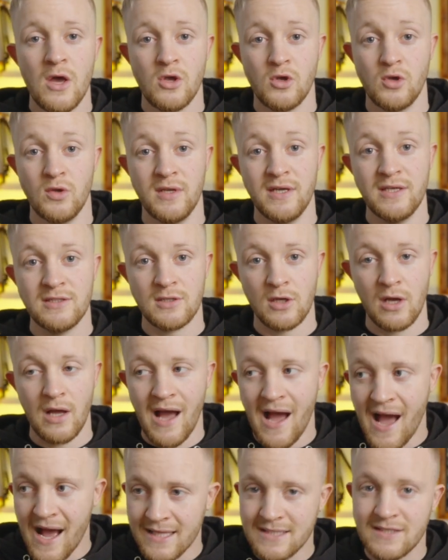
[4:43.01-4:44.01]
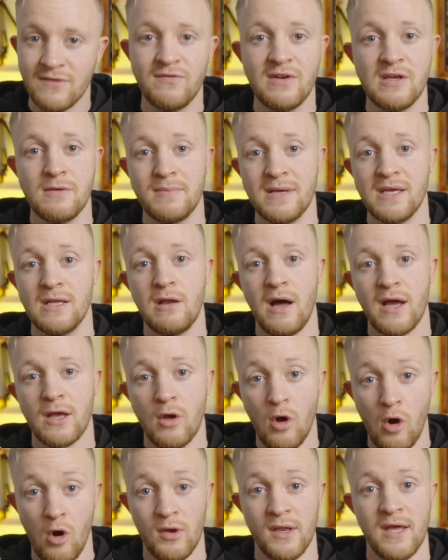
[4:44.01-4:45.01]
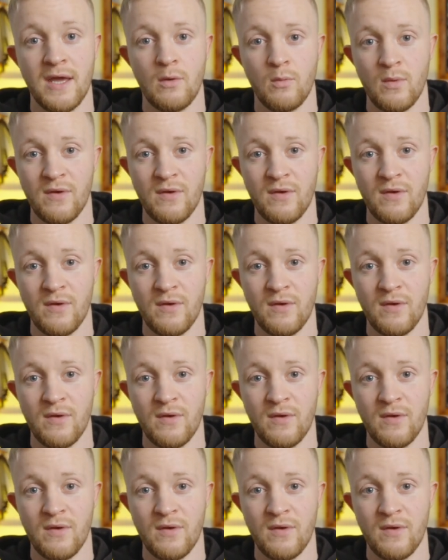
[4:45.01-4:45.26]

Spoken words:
You need to actively be like on it